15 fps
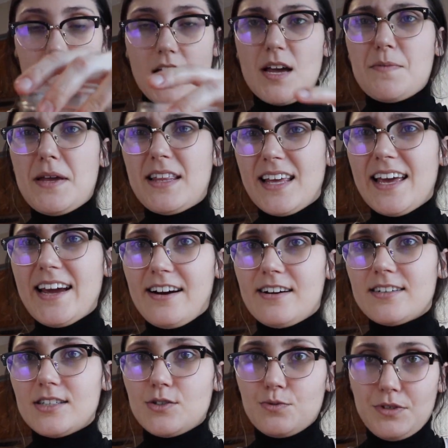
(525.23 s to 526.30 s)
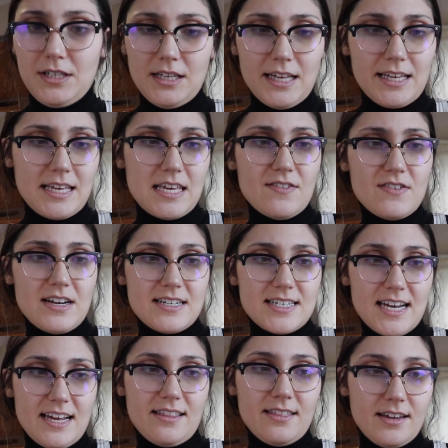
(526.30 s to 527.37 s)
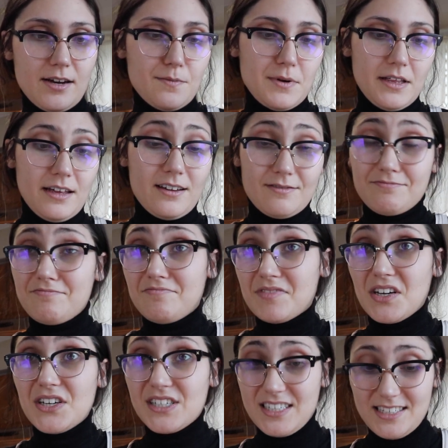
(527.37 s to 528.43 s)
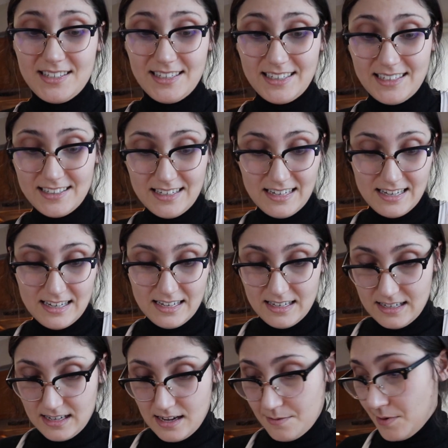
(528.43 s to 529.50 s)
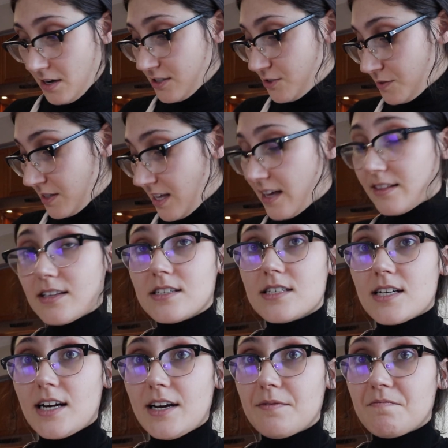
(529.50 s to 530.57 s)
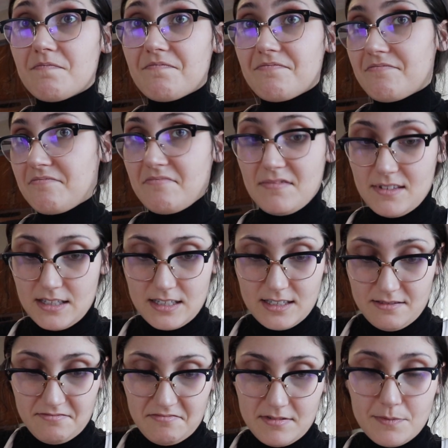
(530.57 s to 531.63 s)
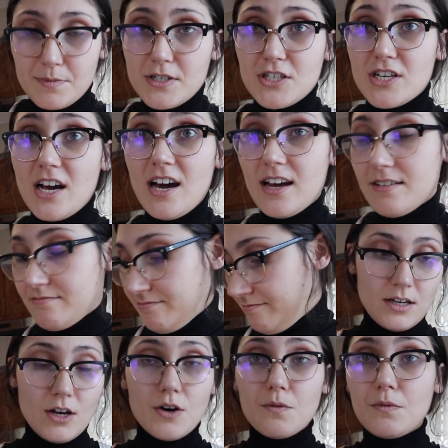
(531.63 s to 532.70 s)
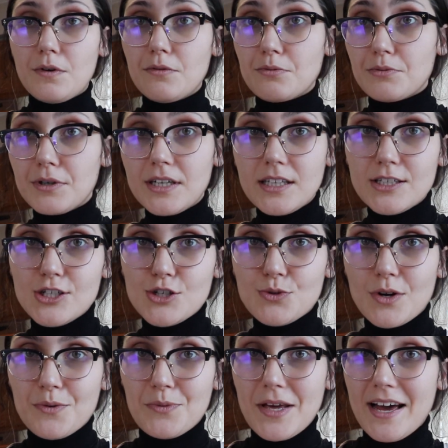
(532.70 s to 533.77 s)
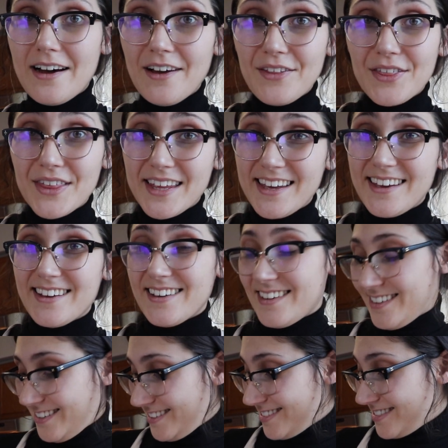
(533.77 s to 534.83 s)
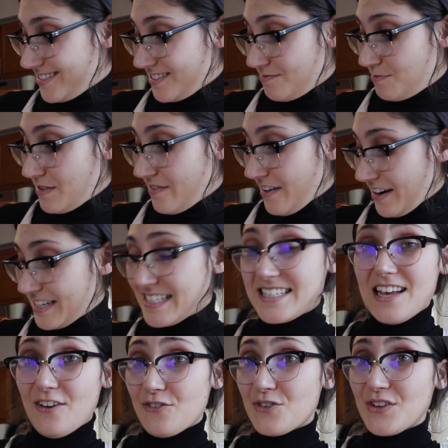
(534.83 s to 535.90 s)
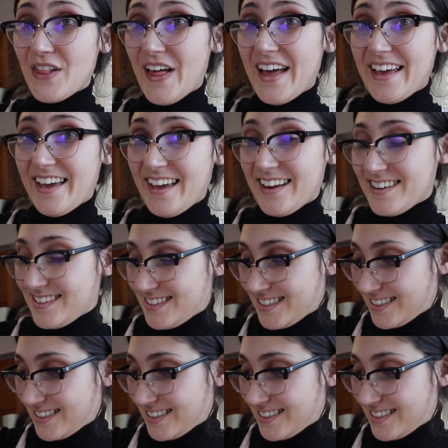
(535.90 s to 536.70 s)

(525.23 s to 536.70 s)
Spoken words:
I made the carrots really like even and tight in there, but like honestly, I'm not doing that this time. I'm just not. We really just want to be healthy, be very self-reliant.